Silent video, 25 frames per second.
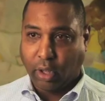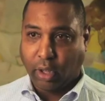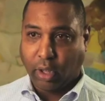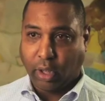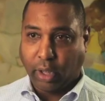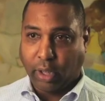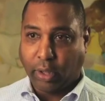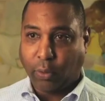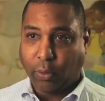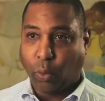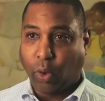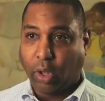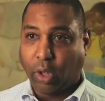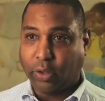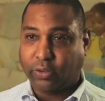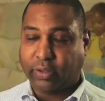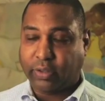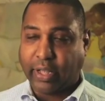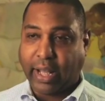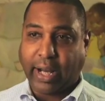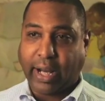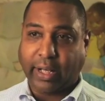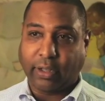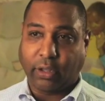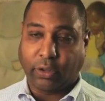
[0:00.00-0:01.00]
And once
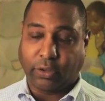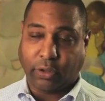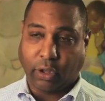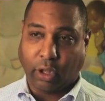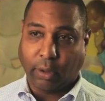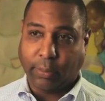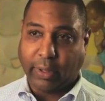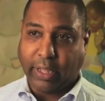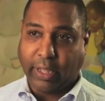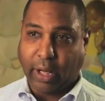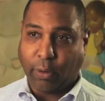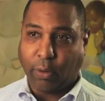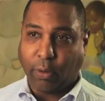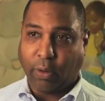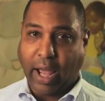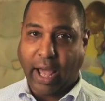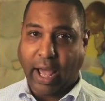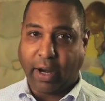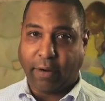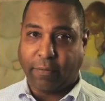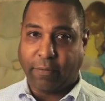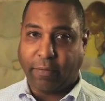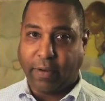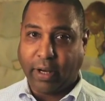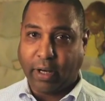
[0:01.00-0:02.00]
that I determine that we're out
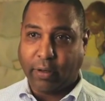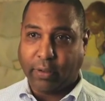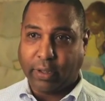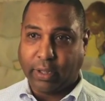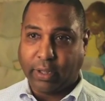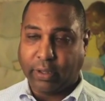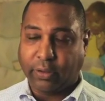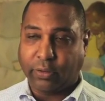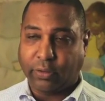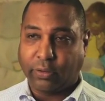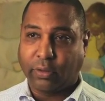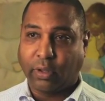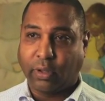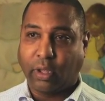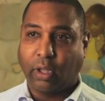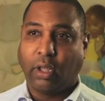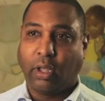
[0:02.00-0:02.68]
of variance,